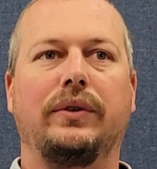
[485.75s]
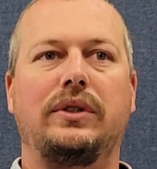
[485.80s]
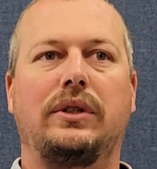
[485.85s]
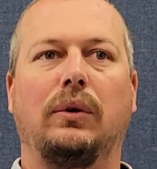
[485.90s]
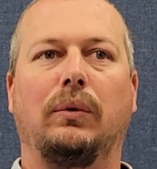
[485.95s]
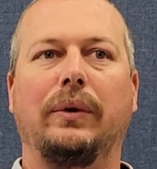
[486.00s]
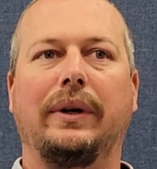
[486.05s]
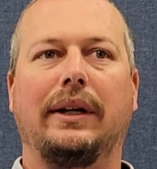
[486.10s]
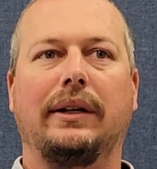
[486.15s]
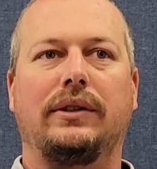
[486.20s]
you
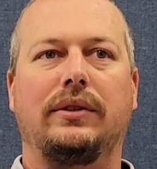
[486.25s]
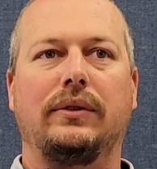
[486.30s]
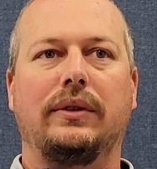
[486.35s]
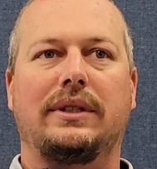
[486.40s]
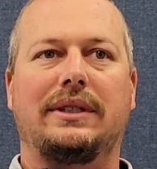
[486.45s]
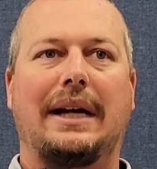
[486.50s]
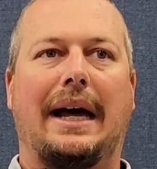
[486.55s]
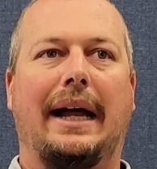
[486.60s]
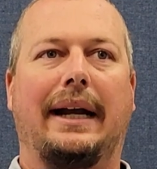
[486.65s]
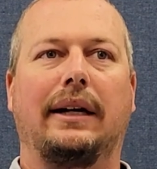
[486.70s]
don't want to get too
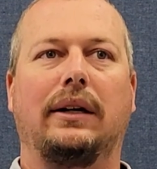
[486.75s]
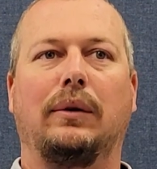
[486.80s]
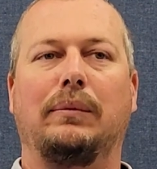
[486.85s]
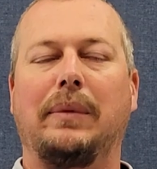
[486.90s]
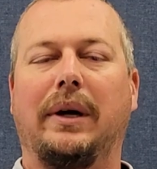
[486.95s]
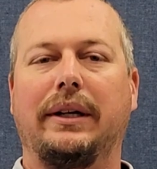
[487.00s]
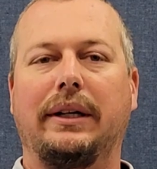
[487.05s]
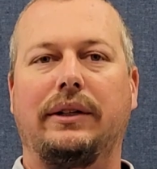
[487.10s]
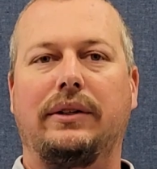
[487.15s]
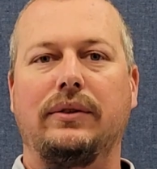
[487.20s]
excited on
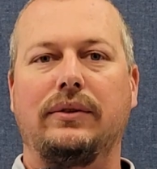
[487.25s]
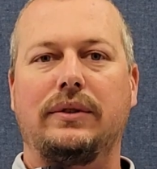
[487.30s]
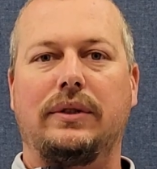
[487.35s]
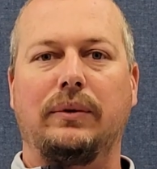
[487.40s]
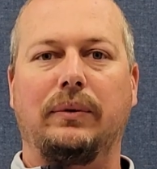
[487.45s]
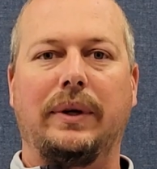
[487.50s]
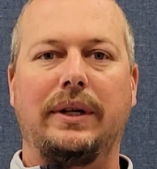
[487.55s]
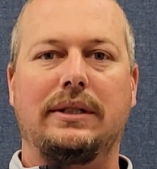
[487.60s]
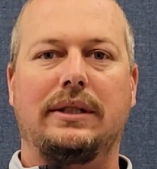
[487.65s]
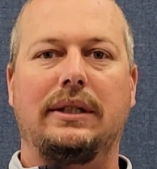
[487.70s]
Monday, Tuesday,
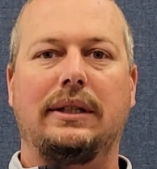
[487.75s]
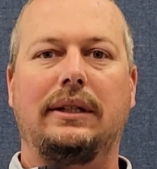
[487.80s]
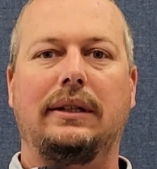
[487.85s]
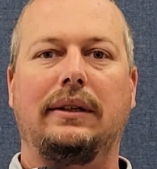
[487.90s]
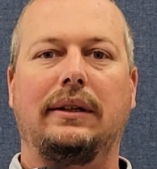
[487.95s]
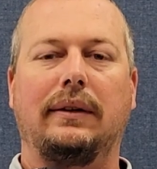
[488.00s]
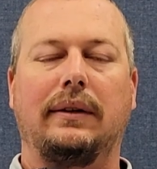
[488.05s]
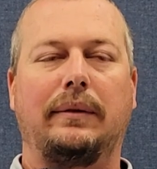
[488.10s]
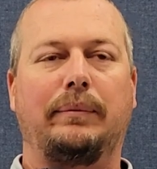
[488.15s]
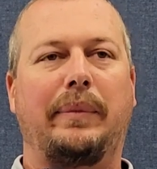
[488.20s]

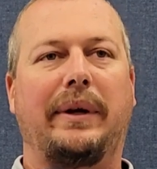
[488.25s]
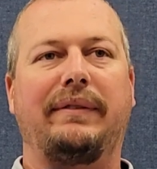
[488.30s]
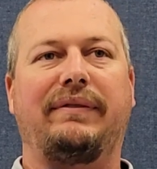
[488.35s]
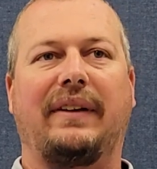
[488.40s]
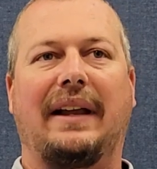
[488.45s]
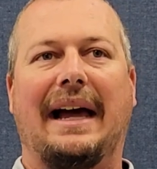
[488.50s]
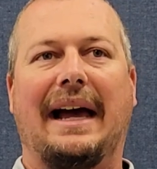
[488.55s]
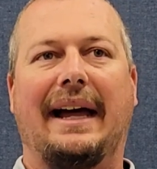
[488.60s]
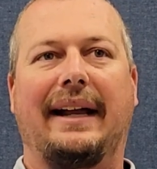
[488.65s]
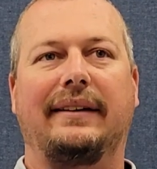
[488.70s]
Wednesday and be
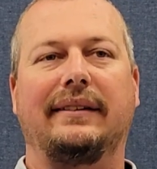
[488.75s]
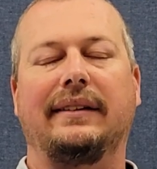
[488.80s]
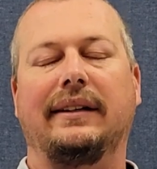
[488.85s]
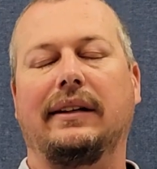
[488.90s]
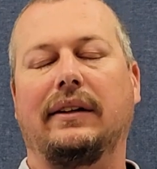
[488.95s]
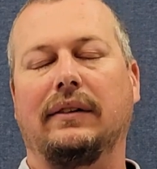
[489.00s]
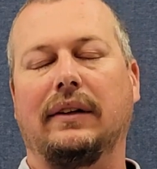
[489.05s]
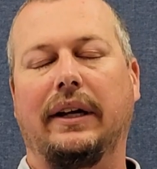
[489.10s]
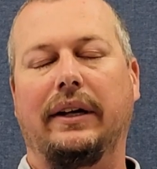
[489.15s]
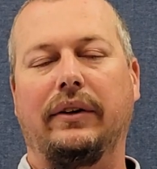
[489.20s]
flat,
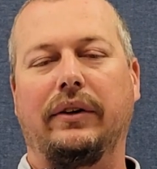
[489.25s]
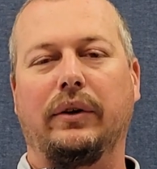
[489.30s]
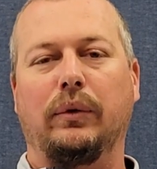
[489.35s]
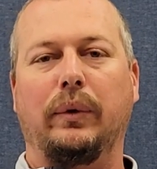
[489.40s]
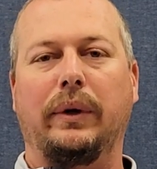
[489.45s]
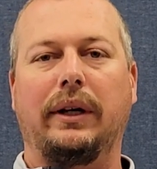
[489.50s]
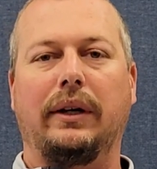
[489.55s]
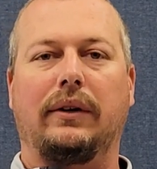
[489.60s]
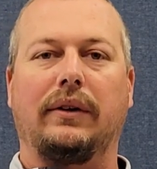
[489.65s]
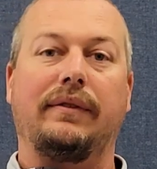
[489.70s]
later in the
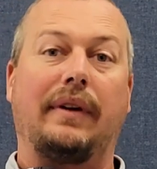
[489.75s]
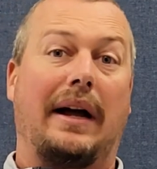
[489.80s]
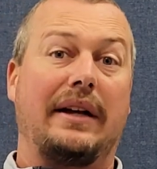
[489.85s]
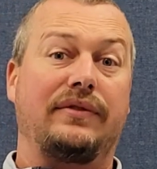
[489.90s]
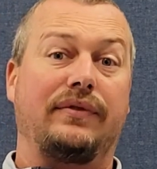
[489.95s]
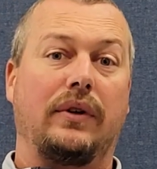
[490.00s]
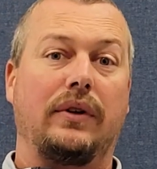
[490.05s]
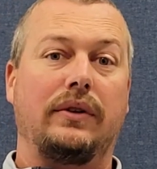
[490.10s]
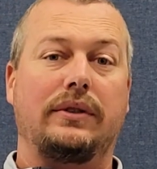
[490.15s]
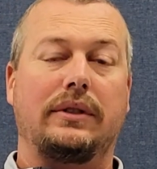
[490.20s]
week or vice
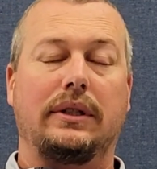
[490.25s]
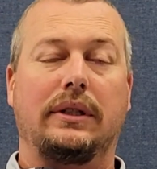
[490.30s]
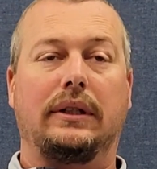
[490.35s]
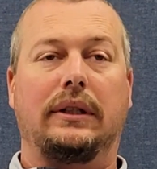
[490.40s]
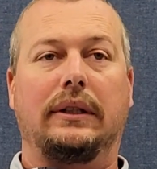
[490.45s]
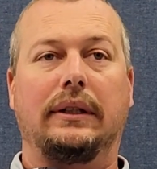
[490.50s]
versa.